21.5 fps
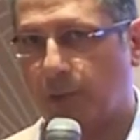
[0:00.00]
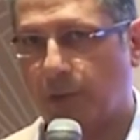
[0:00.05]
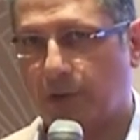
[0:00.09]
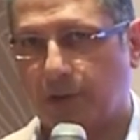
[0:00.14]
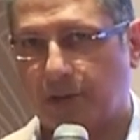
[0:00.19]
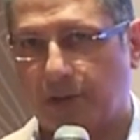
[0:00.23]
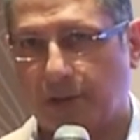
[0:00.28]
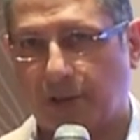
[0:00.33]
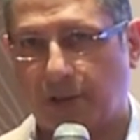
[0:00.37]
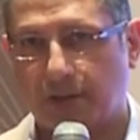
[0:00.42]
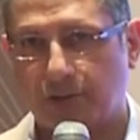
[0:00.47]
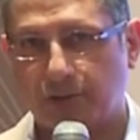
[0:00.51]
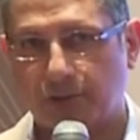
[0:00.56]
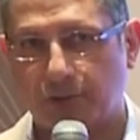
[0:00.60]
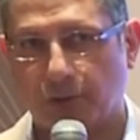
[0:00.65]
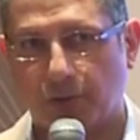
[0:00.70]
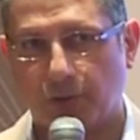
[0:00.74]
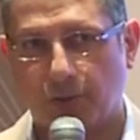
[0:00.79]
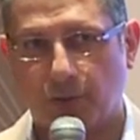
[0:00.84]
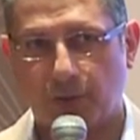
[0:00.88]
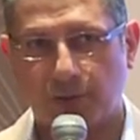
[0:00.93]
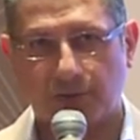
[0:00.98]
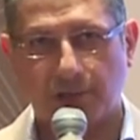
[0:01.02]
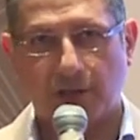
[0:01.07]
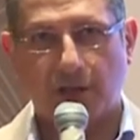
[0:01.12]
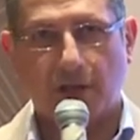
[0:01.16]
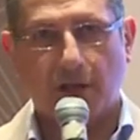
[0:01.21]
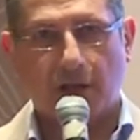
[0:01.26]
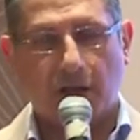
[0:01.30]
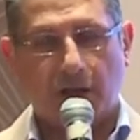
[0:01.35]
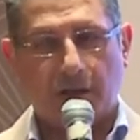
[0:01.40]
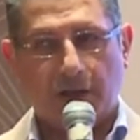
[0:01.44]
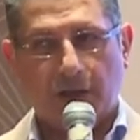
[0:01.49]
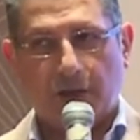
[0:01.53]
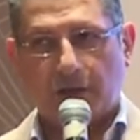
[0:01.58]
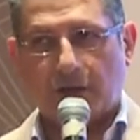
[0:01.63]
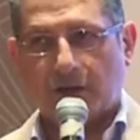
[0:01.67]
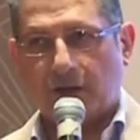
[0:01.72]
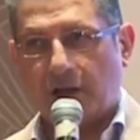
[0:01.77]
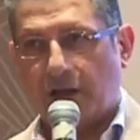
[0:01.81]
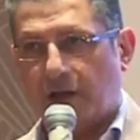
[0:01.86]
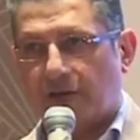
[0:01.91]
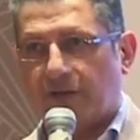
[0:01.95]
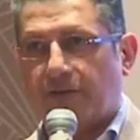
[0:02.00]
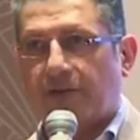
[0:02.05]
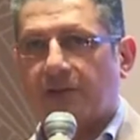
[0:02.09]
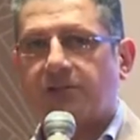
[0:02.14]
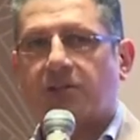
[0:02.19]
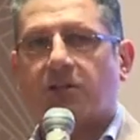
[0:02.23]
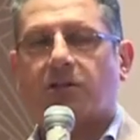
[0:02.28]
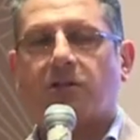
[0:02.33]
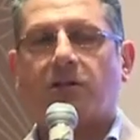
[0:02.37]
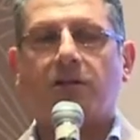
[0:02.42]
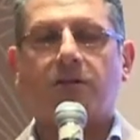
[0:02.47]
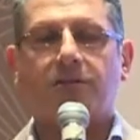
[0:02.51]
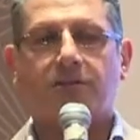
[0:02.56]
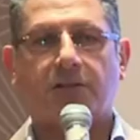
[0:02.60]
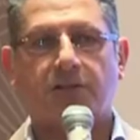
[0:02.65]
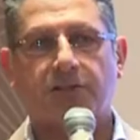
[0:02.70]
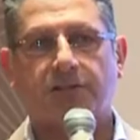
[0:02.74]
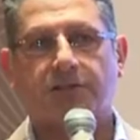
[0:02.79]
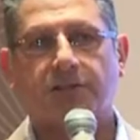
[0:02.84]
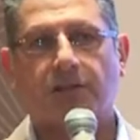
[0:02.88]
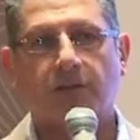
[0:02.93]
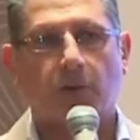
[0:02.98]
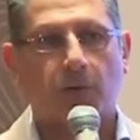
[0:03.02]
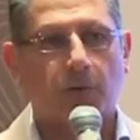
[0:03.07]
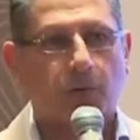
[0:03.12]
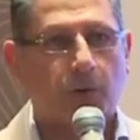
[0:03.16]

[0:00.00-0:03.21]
with uh, John Lewis in a, in a physical, digital, or